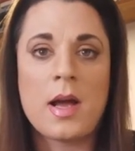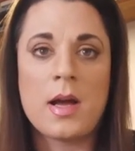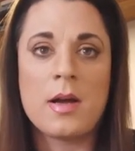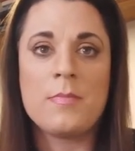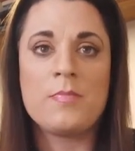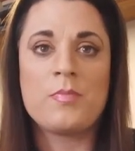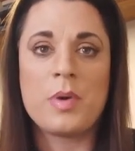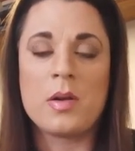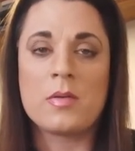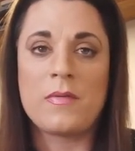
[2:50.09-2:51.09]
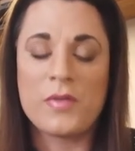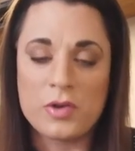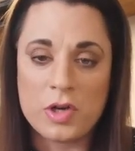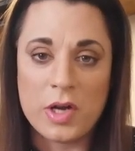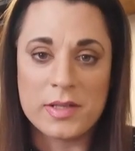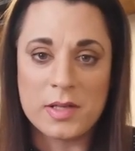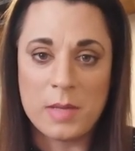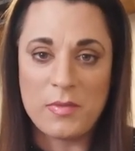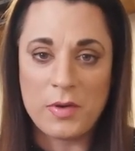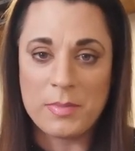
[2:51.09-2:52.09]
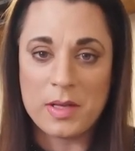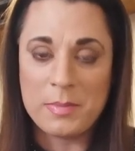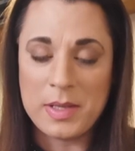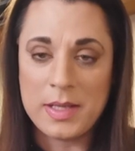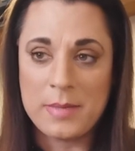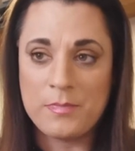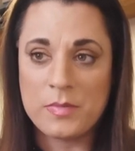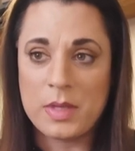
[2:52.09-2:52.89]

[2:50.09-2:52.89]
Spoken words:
But for a nighttime, if I'm going to be